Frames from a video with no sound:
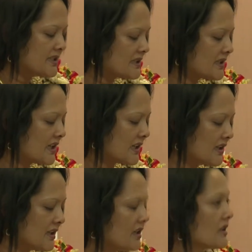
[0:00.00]
yet again,
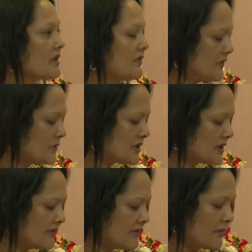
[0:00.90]
the future
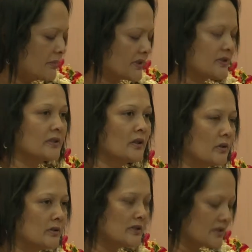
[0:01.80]
developmental
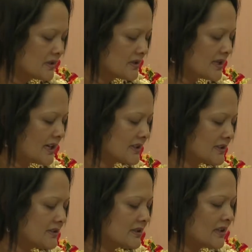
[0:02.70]
goals,
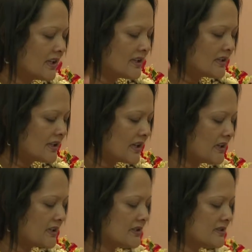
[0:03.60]
targets, and
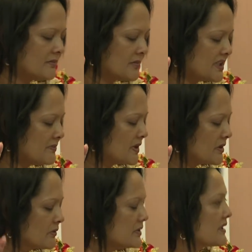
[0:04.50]
indicators must be
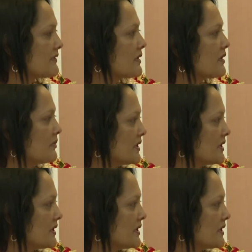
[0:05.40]
inclusive of